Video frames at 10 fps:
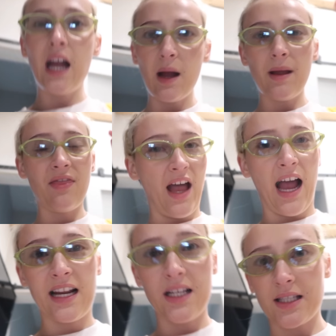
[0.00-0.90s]
Um, and
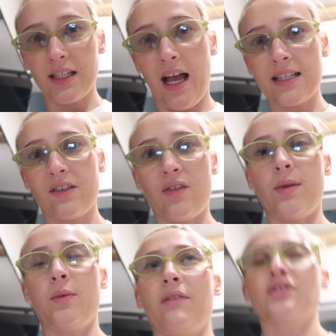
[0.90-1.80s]
that is the last of them.
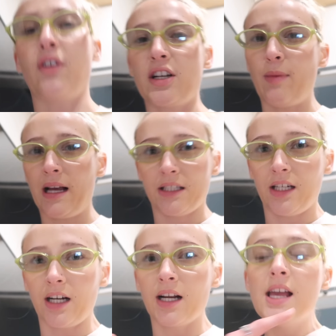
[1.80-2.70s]
Then we have to rush back
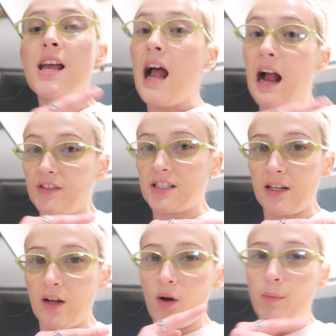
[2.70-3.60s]
here. I have to
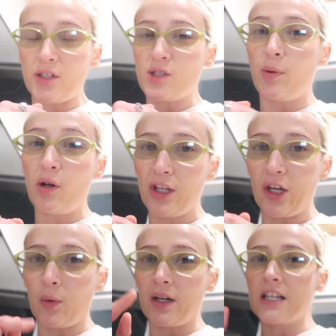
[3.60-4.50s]
send out a bunch of pull
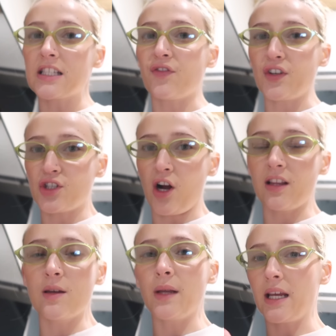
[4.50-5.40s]
inquiries for
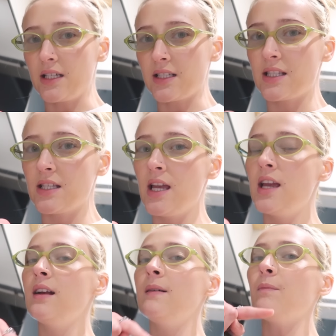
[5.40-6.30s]
Charlotte because
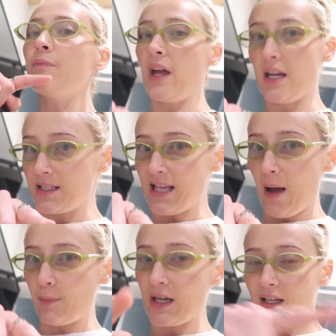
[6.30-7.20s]
that is
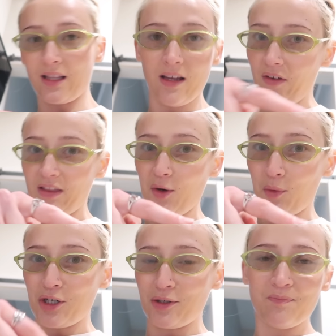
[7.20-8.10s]
happening, the event that
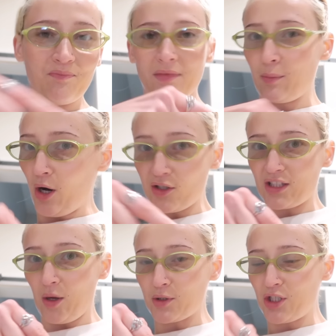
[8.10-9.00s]
we're, the
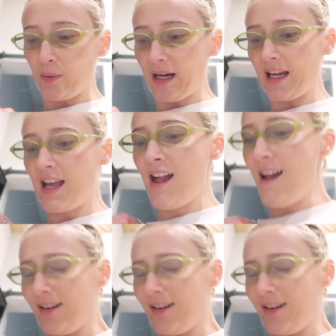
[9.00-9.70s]
project that we're doing.